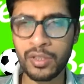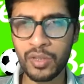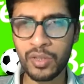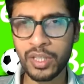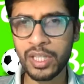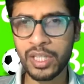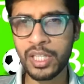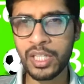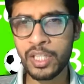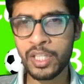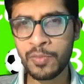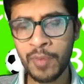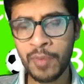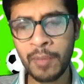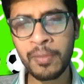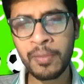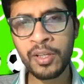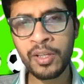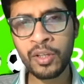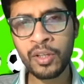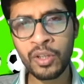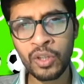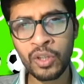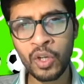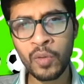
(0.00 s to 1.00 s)
So I think he's probably
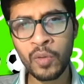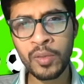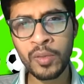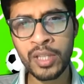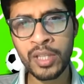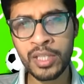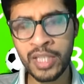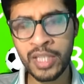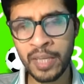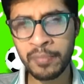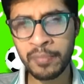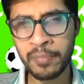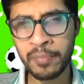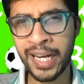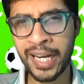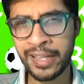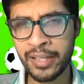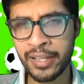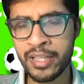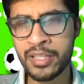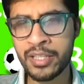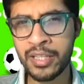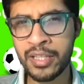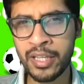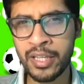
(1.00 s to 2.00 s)
going to go with the same
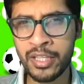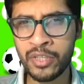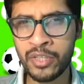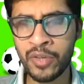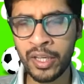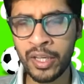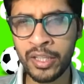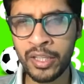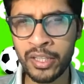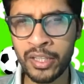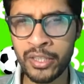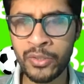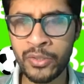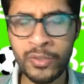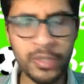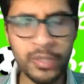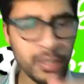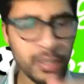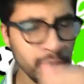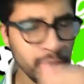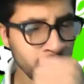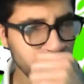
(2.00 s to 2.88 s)
tactics that he's tried to use